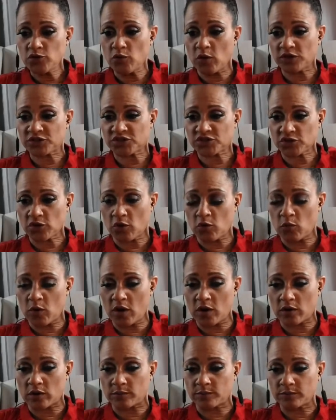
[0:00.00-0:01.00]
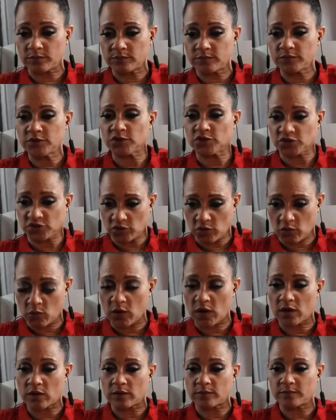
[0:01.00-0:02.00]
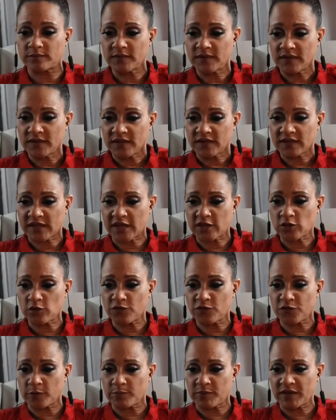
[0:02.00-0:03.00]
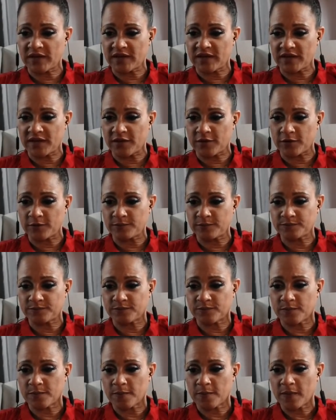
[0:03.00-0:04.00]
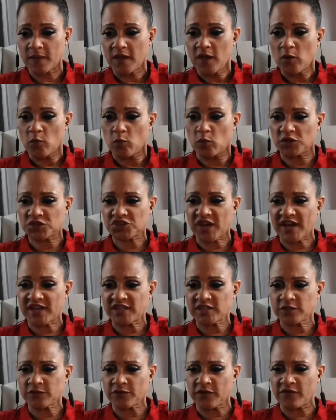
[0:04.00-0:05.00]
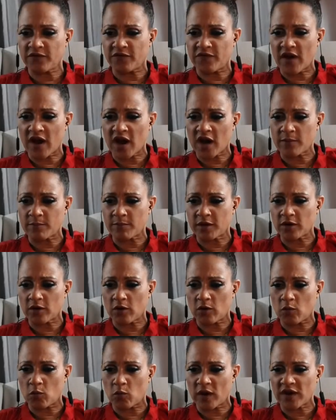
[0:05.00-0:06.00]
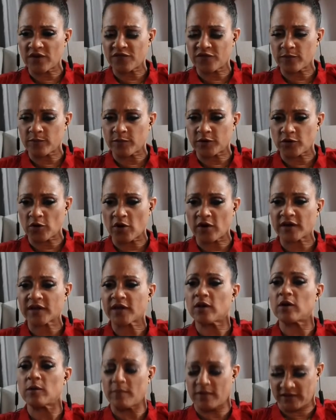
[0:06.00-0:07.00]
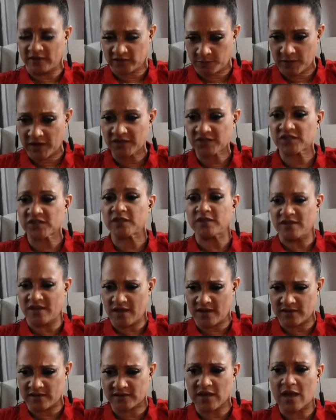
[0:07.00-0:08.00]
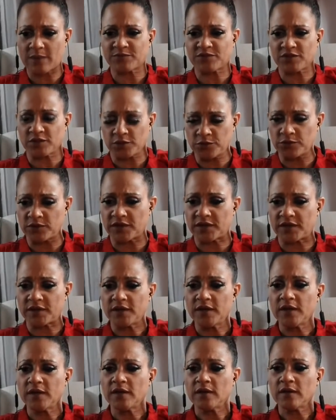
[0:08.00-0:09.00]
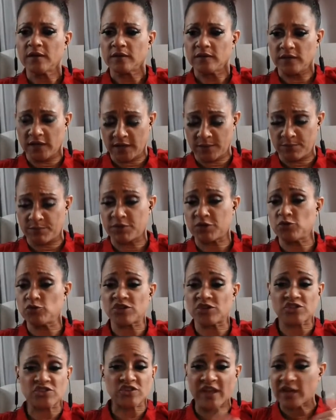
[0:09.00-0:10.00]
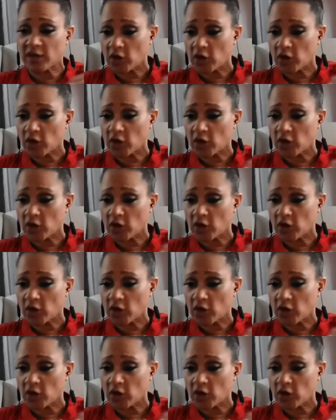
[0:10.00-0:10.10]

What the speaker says: You are so welcome. You're so welcome. Thank you for being here. Will change of environment away from the narc help, especially? Yes, absolutely. You just